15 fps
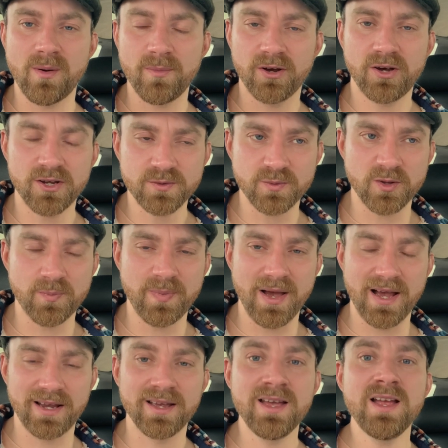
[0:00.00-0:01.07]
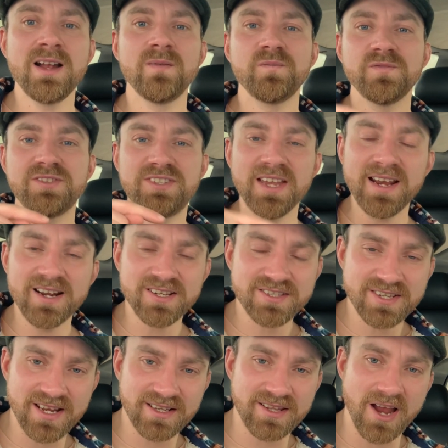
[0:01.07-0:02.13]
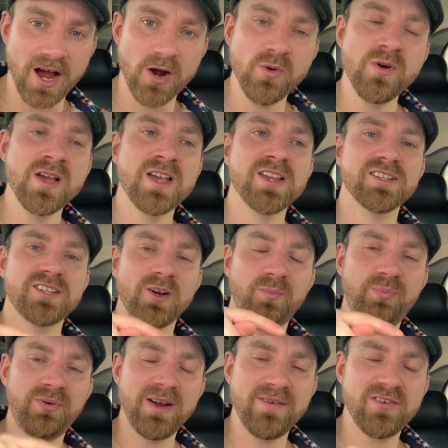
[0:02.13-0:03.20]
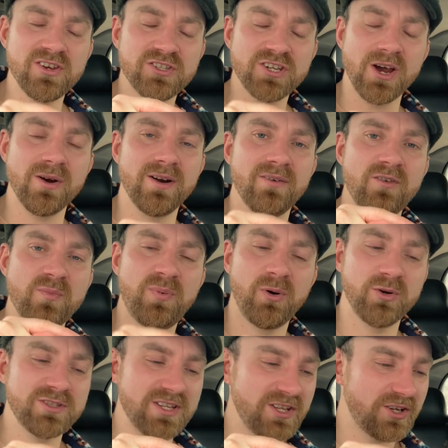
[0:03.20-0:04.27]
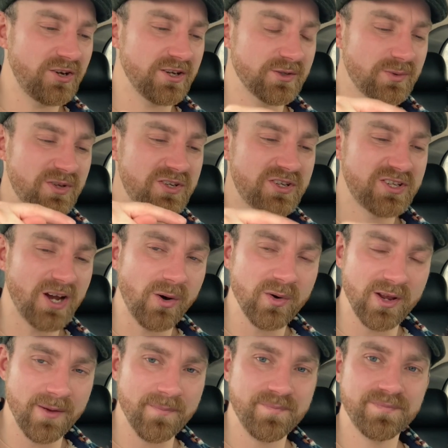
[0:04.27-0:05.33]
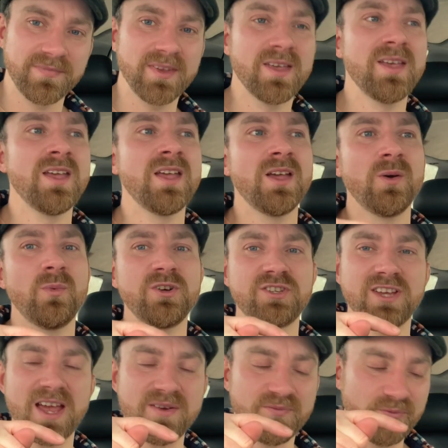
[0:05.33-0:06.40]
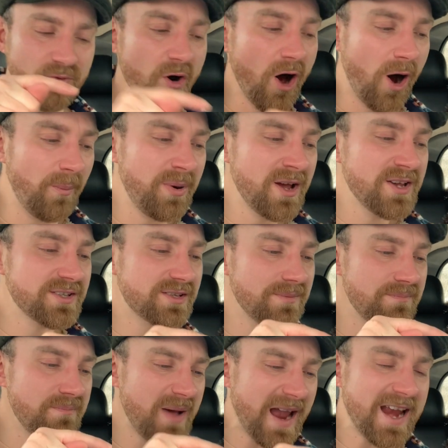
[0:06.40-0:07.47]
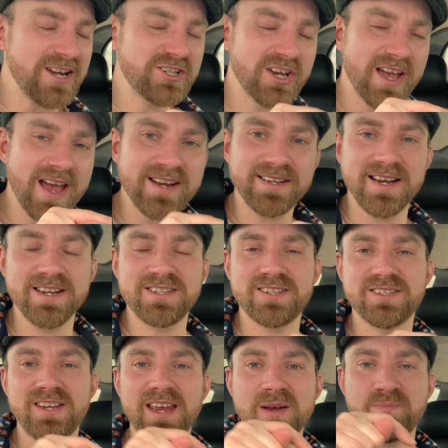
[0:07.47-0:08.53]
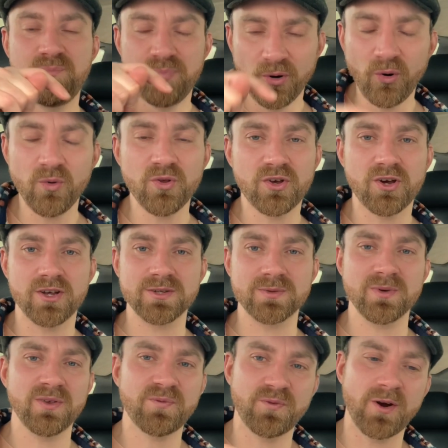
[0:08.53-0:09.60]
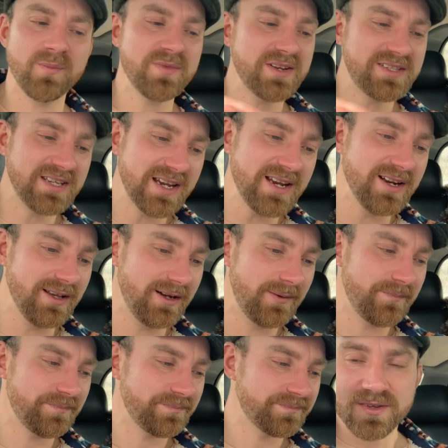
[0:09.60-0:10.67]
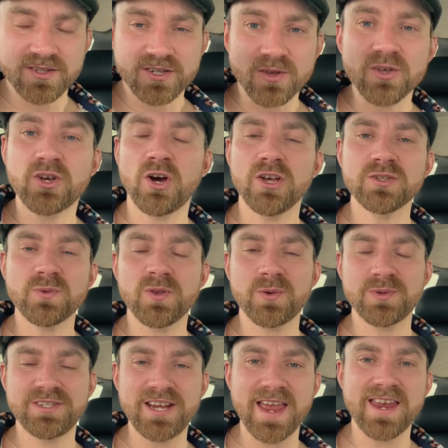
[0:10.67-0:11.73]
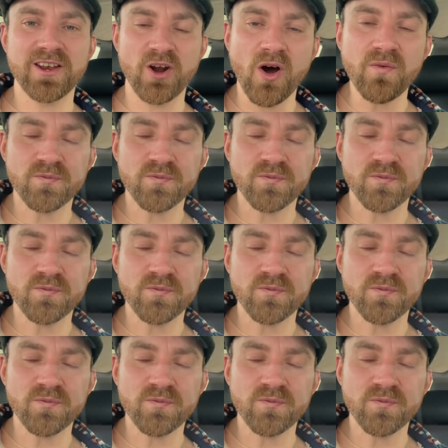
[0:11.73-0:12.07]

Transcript: my Cosworth back. The dealer said no, so previous owner reported the Cosworth stolen, which gave Rob some major headaches because he'd bought the Cosworth from the dealer. So the Cosworth was taken off